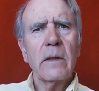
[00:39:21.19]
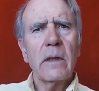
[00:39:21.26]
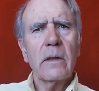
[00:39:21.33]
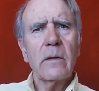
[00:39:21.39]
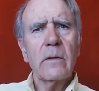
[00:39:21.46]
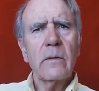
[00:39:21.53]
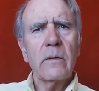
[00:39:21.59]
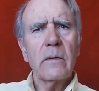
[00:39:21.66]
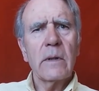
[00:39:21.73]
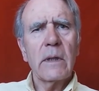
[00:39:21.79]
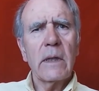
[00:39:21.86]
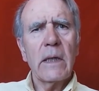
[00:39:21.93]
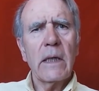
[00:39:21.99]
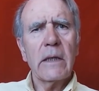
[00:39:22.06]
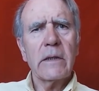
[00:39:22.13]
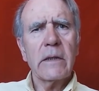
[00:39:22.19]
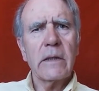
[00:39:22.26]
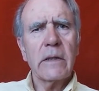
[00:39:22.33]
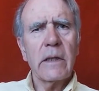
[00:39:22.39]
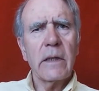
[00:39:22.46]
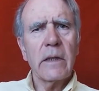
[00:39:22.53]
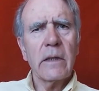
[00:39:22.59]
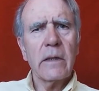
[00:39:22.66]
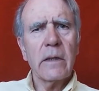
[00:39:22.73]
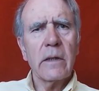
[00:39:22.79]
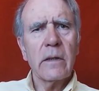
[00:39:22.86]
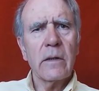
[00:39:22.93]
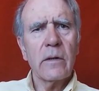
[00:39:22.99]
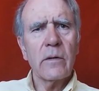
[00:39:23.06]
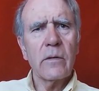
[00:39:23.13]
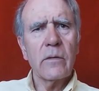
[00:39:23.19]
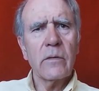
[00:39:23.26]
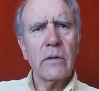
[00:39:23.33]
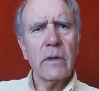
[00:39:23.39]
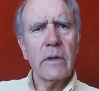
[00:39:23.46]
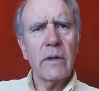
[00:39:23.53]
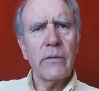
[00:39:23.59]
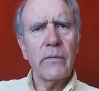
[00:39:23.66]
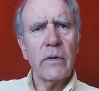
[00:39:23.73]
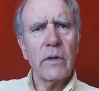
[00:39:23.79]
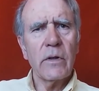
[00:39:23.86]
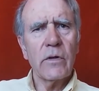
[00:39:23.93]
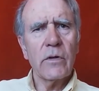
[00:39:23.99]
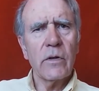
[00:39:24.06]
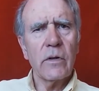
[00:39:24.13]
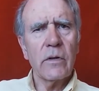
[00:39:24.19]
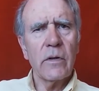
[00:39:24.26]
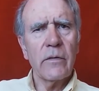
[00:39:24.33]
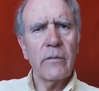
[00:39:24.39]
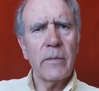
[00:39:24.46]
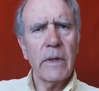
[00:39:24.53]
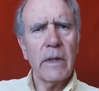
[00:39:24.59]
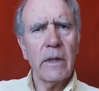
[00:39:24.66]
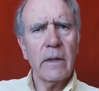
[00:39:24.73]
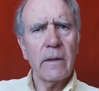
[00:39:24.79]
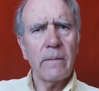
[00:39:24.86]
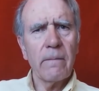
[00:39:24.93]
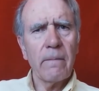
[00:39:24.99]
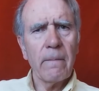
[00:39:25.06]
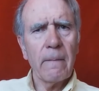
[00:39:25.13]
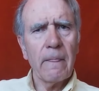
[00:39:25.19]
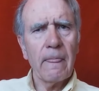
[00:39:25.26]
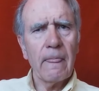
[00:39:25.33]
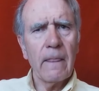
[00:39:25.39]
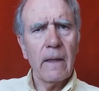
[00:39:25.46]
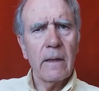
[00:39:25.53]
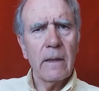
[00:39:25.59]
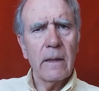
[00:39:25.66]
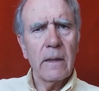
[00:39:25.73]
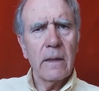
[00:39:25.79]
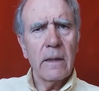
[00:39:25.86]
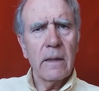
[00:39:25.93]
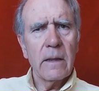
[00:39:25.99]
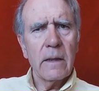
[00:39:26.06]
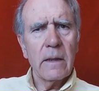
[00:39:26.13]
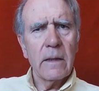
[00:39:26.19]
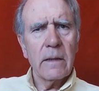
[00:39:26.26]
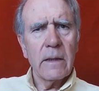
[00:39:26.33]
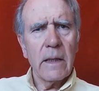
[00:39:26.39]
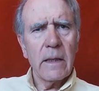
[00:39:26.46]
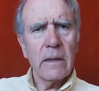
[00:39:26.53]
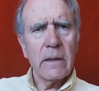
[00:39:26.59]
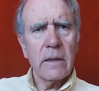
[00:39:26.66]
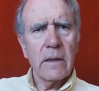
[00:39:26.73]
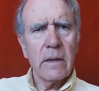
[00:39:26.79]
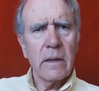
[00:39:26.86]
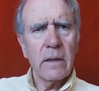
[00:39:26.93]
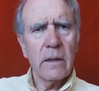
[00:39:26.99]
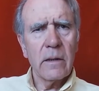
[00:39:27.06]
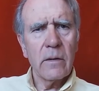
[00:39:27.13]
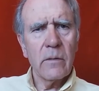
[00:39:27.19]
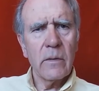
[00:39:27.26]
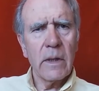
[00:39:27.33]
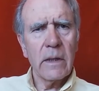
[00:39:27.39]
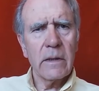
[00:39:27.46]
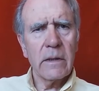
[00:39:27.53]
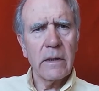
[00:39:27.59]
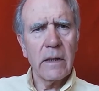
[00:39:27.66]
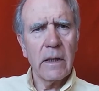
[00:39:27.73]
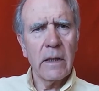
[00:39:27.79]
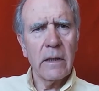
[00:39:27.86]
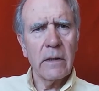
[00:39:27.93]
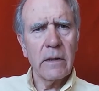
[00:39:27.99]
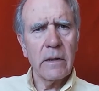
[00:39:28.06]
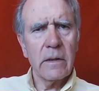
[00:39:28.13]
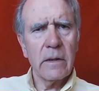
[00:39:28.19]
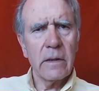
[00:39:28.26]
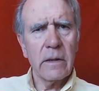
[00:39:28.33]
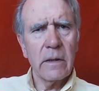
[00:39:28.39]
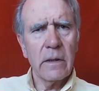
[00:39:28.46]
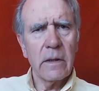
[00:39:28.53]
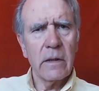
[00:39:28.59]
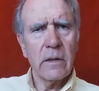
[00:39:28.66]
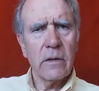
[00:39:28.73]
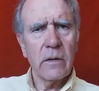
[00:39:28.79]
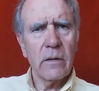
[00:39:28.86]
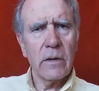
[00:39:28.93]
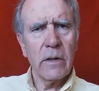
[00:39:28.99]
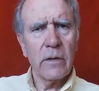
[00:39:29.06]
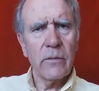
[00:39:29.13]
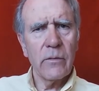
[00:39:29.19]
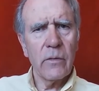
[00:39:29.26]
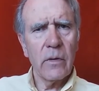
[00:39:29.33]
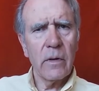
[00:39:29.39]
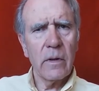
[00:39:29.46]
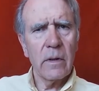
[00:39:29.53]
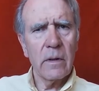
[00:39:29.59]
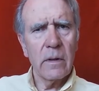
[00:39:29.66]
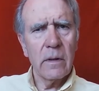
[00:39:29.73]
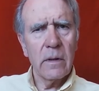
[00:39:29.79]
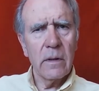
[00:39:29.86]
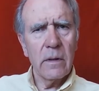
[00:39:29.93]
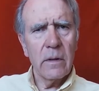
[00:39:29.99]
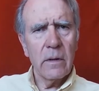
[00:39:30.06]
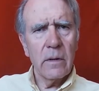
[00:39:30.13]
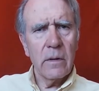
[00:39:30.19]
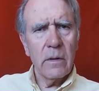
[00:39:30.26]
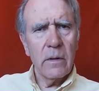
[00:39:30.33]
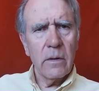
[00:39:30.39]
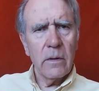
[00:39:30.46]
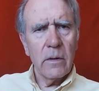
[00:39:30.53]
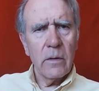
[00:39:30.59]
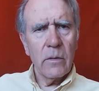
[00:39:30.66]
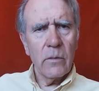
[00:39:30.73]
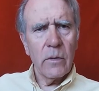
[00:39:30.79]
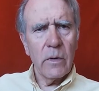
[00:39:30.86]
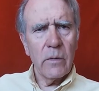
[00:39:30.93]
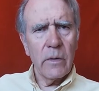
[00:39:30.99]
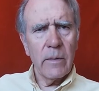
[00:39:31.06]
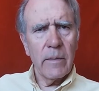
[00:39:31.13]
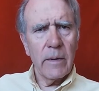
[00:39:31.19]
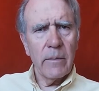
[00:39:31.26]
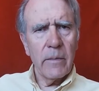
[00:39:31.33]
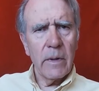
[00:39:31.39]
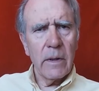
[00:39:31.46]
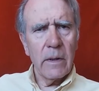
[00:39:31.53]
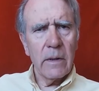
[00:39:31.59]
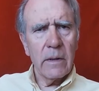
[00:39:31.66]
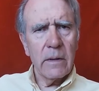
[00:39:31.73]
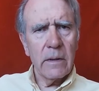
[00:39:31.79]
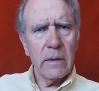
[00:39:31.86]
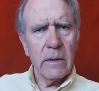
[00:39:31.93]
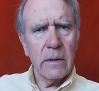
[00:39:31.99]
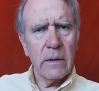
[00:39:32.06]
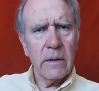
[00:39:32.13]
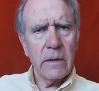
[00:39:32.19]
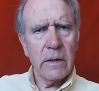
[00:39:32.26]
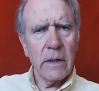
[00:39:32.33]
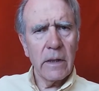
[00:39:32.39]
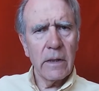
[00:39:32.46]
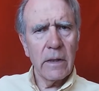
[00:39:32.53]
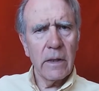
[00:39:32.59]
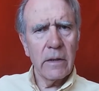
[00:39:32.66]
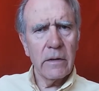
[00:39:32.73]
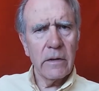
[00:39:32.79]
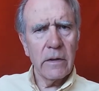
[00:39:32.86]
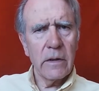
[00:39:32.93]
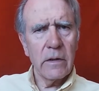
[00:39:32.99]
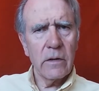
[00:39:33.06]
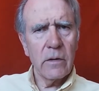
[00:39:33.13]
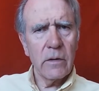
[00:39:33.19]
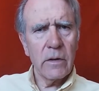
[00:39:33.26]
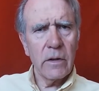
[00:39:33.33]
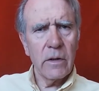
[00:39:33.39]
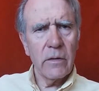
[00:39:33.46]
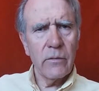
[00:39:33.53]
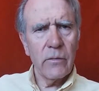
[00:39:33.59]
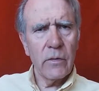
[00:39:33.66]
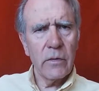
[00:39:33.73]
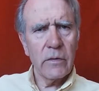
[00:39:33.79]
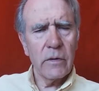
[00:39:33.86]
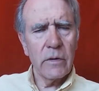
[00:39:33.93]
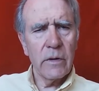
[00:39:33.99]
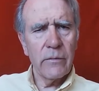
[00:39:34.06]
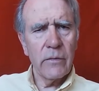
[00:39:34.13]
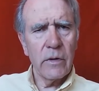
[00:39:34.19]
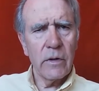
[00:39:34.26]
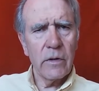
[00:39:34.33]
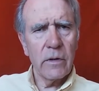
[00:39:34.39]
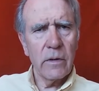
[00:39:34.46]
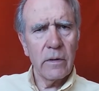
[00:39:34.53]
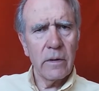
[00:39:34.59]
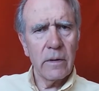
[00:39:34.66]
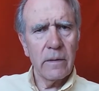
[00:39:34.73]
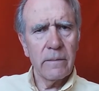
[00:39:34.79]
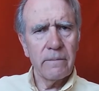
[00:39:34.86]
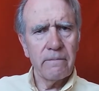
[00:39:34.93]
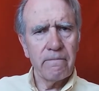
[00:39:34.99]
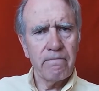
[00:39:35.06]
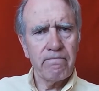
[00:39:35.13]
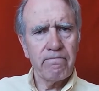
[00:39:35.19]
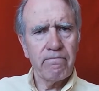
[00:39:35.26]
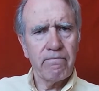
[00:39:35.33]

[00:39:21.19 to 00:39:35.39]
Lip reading: Now, let's stick to the definition of being. That's what science is looking for. We remember, science is looking for the definition.